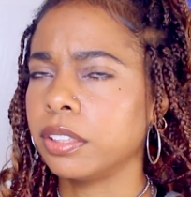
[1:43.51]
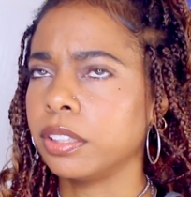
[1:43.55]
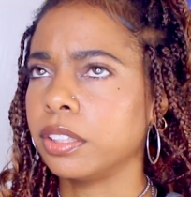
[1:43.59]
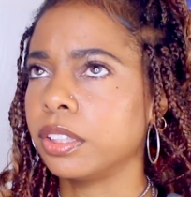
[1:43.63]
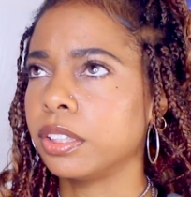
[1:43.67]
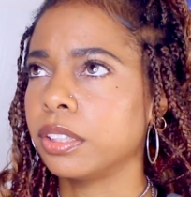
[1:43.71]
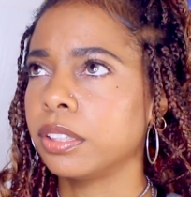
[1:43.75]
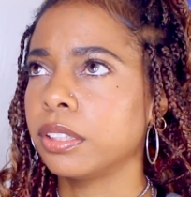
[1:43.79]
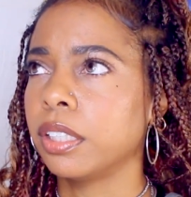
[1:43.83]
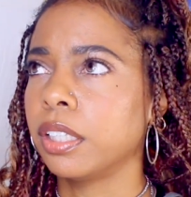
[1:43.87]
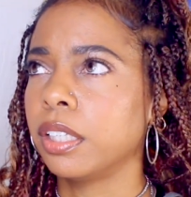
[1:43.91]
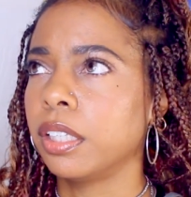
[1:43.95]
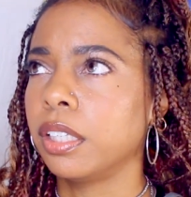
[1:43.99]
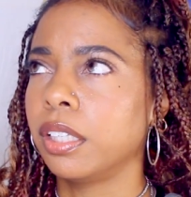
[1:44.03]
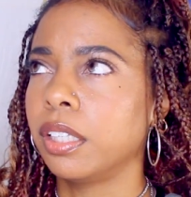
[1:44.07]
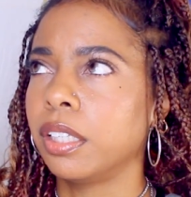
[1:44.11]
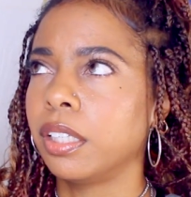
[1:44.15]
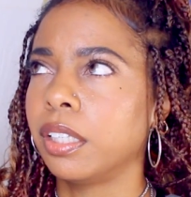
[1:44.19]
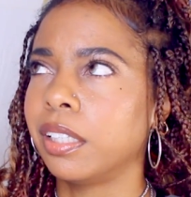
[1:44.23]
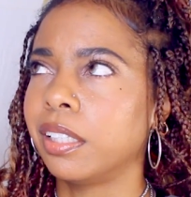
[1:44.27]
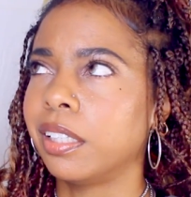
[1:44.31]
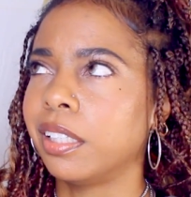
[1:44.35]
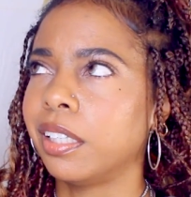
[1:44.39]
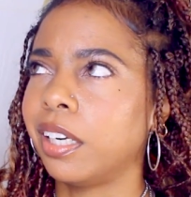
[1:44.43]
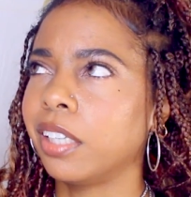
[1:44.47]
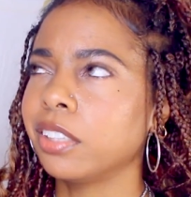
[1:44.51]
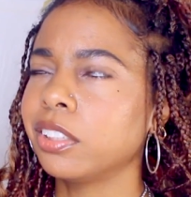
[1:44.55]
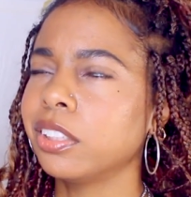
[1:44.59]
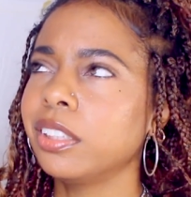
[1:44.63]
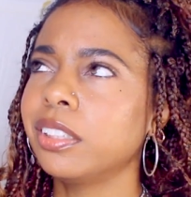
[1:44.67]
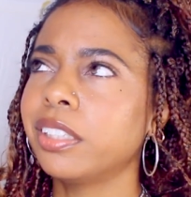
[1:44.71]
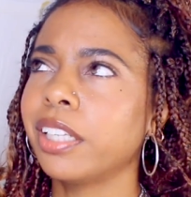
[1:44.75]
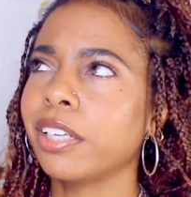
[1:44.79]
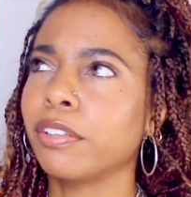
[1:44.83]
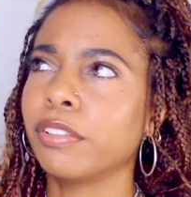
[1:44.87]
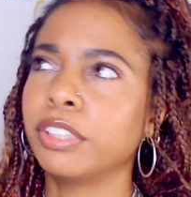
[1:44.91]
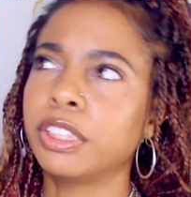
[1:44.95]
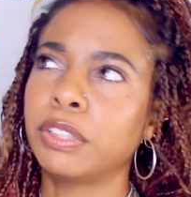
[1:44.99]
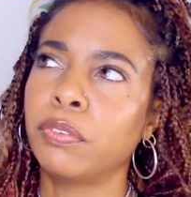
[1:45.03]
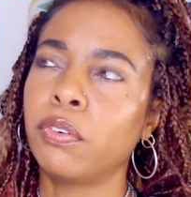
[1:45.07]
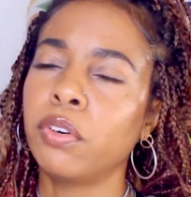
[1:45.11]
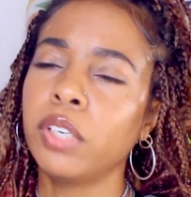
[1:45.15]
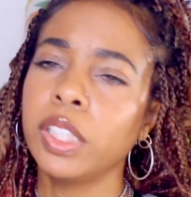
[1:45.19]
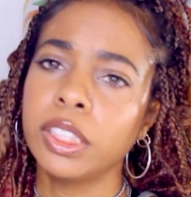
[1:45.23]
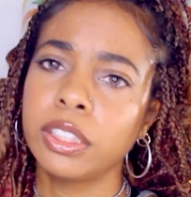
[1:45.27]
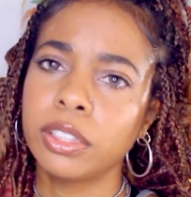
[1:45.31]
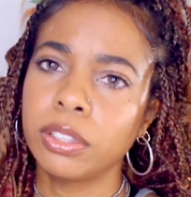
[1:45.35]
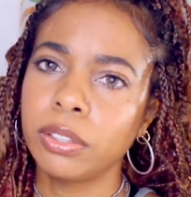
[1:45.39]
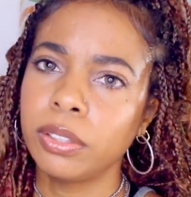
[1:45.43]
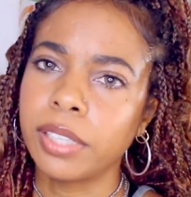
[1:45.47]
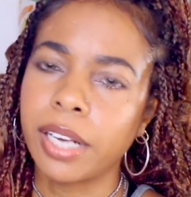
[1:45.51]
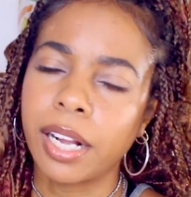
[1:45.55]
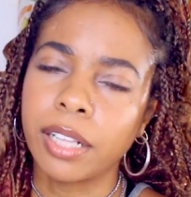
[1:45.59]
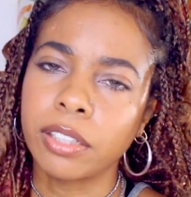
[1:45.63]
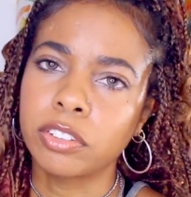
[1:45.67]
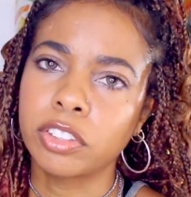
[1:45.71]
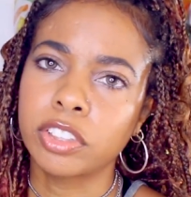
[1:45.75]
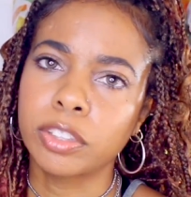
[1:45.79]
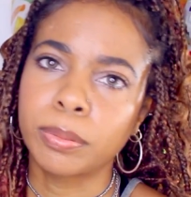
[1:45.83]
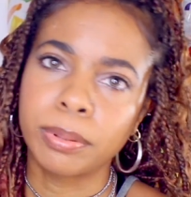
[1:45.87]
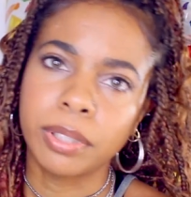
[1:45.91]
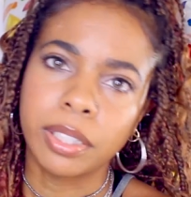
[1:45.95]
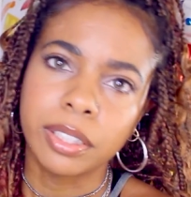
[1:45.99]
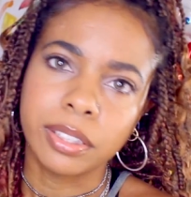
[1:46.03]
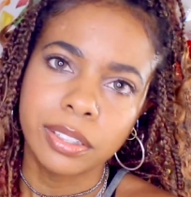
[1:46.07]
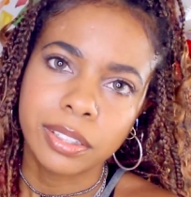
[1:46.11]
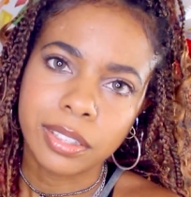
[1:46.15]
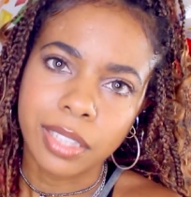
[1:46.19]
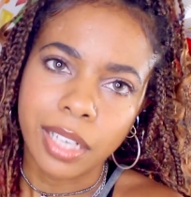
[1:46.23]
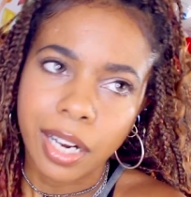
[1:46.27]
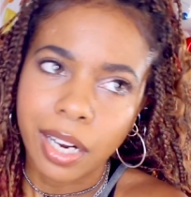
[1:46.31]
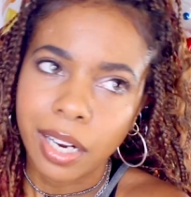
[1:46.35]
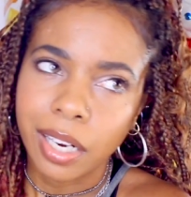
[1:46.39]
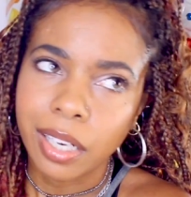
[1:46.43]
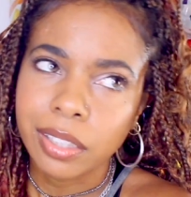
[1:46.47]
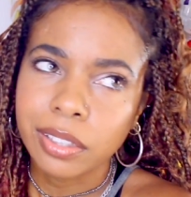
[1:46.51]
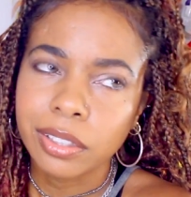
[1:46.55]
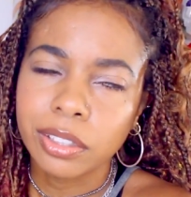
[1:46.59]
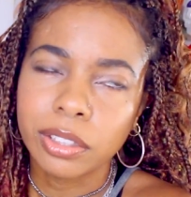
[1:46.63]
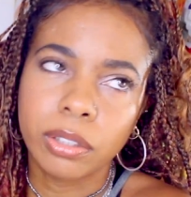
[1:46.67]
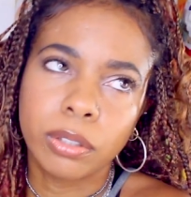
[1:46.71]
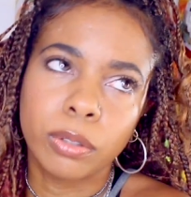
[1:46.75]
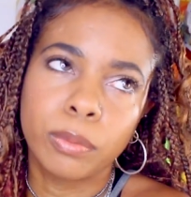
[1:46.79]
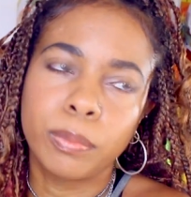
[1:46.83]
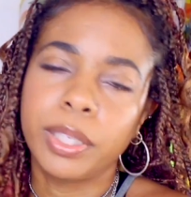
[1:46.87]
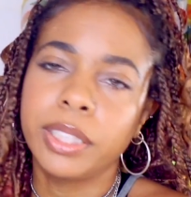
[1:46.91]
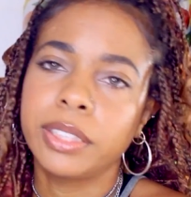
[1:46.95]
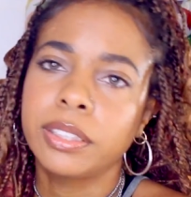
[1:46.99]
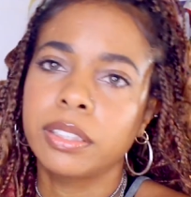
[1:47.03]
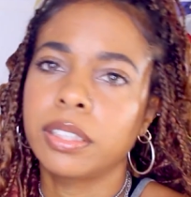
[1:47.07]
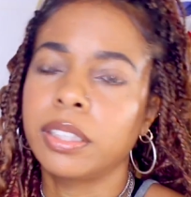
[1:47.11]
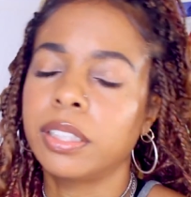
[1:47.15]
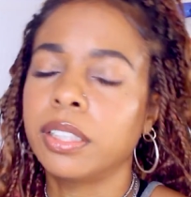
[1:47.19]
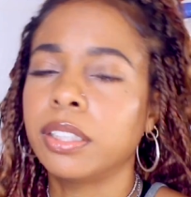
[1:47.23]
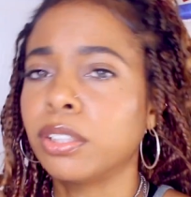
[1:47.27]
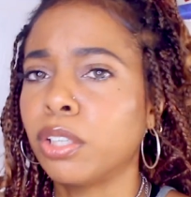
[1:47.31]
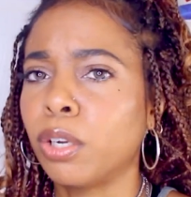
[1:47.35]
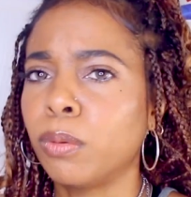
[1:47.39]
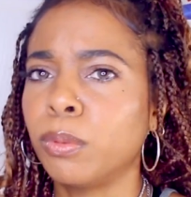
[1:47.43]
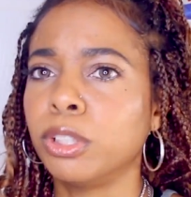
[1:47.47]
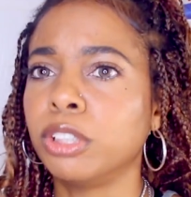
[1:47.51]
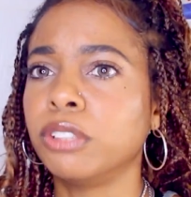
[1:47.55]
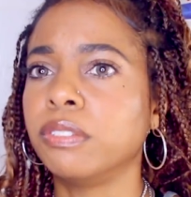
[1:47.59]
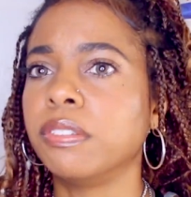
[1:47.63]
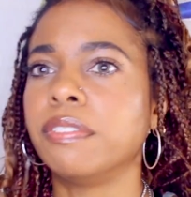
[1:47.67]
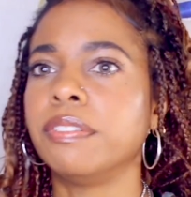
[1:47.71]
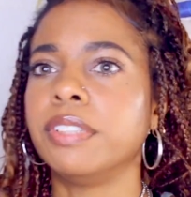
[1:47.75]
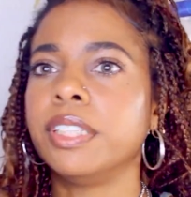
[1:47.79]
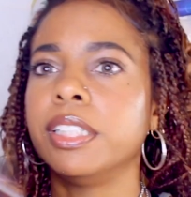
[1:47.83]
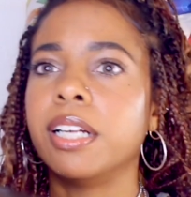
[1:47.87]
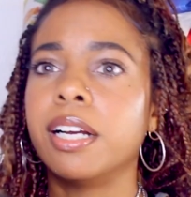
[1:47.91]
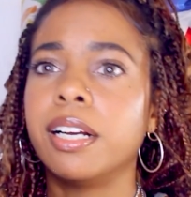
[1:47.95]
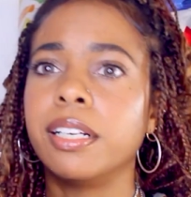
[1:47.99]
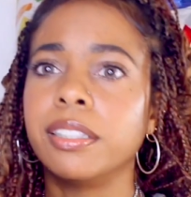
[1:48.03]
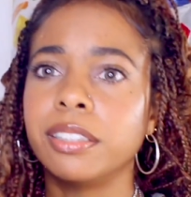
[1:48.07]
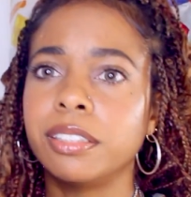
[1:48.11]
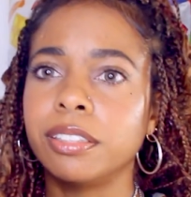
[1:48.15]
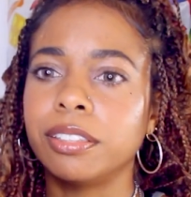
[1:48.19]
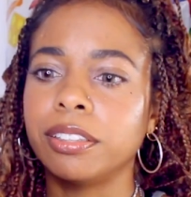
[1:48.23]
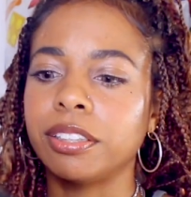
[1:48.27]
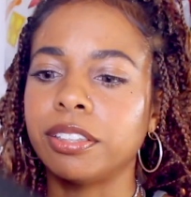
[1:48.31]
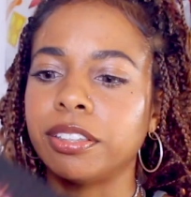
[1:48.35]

It's actually like, it's $42 plus tax, so basically it's almost $50.